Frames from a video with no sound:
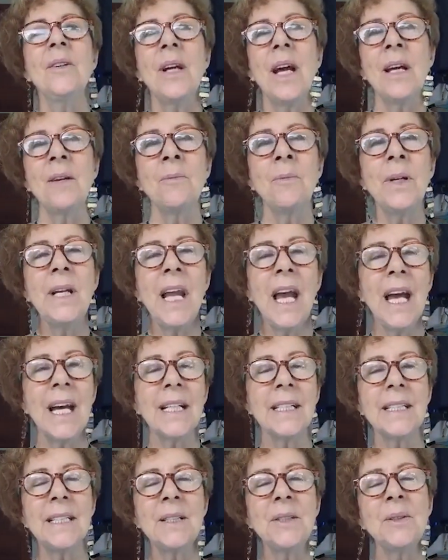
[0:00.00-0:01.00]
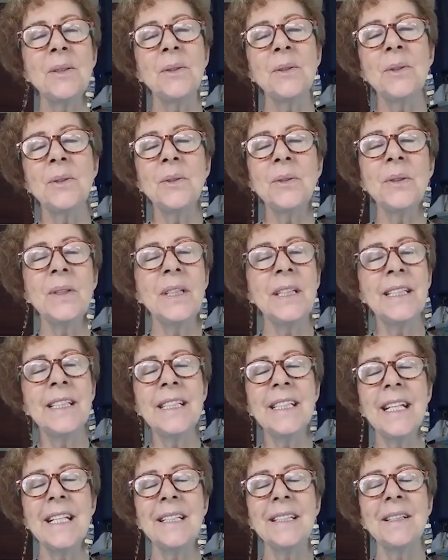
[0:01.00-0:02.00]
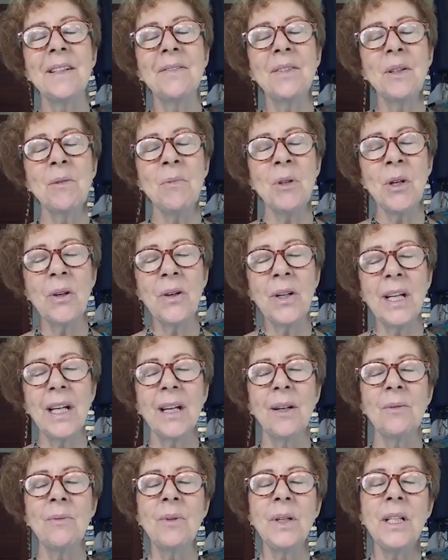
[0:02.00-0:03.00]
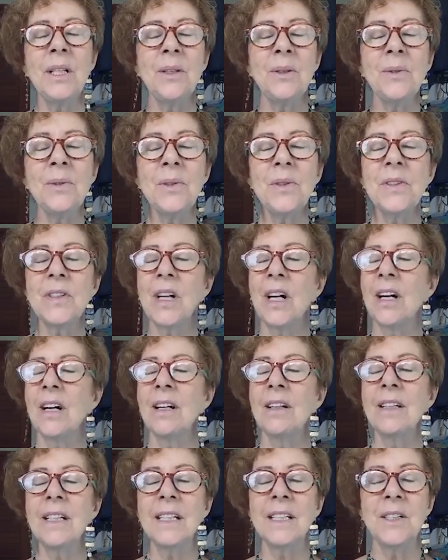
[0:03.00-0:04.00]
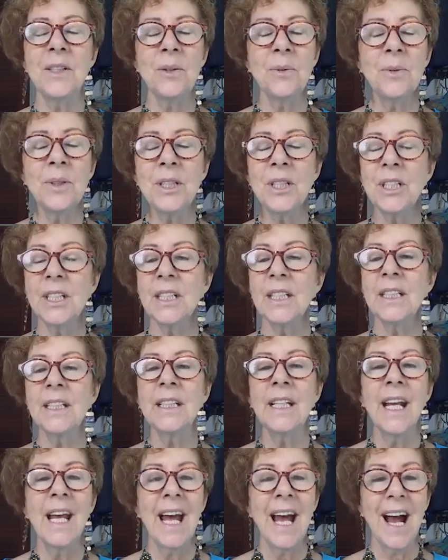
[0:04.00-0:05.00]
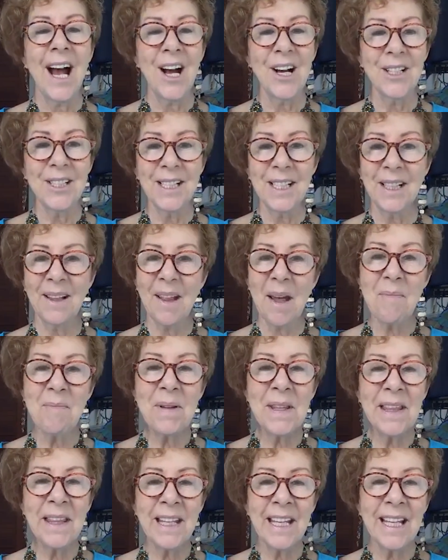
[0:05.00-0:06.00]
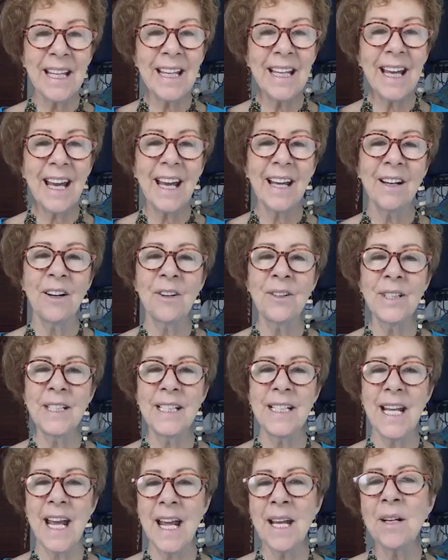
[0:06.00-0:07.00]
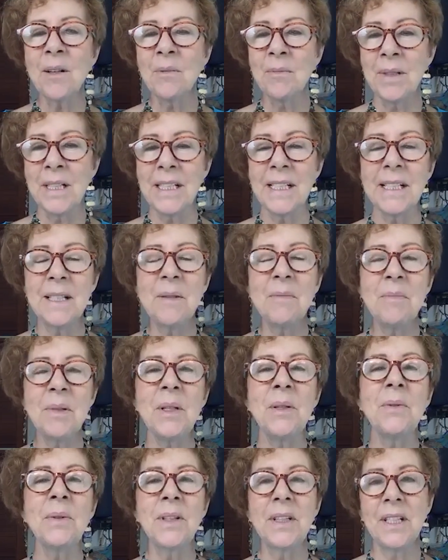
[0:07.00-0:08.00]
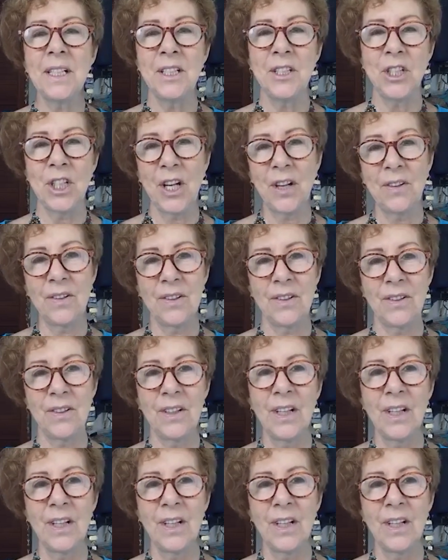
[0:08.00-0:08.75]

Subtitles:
And we had to, in the days of Lemuria, we used our intuition, our telepathy, and our entanglement to be with each other.